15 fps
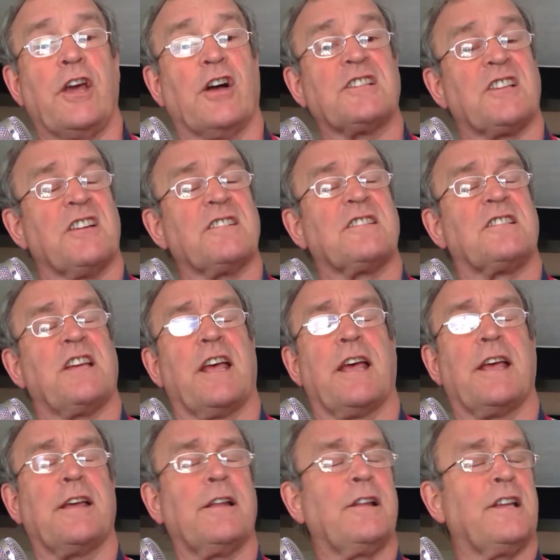Otter
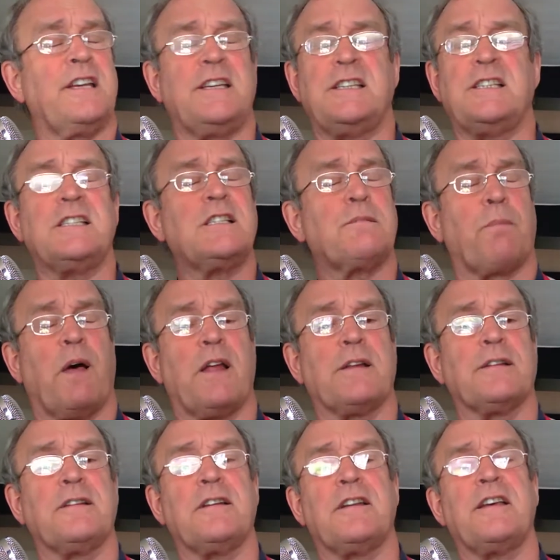Dale he's
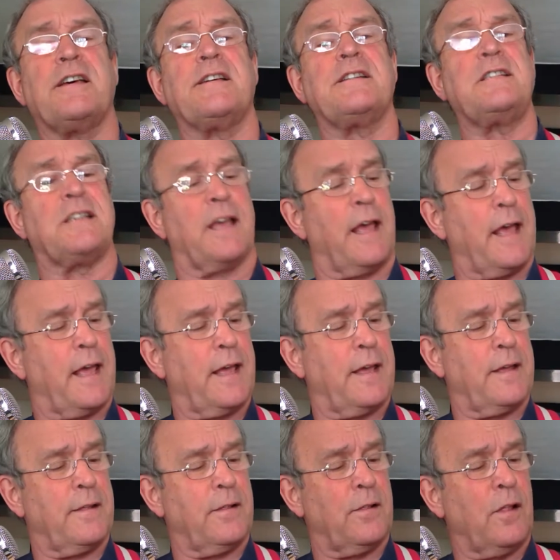burned it
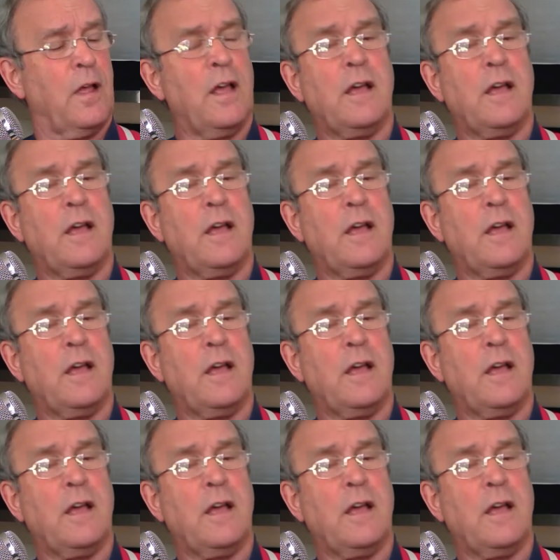here